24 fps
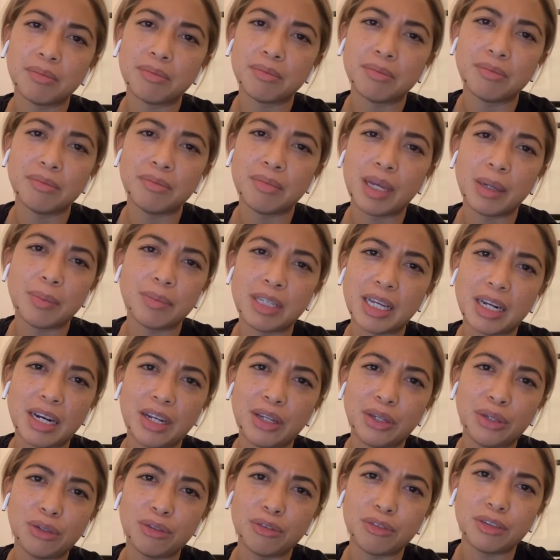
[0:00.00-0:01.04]

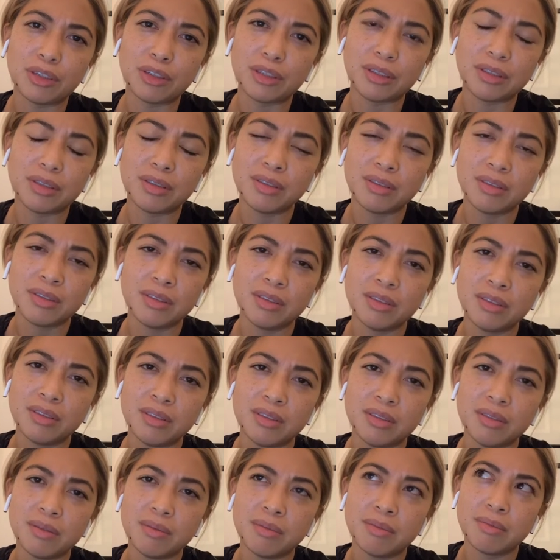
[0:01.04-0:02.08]
whatever
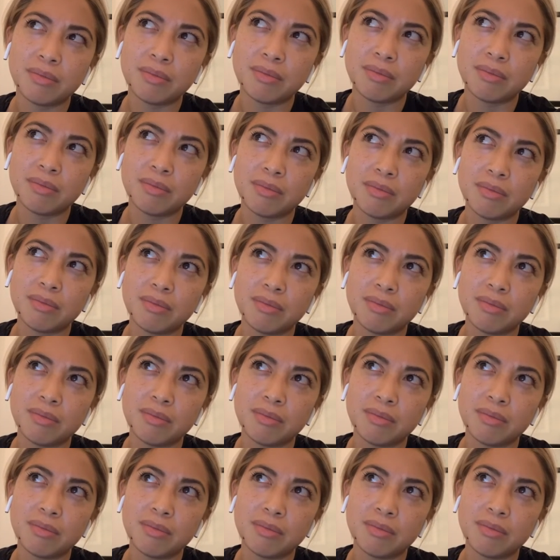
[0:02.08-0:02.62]
expectations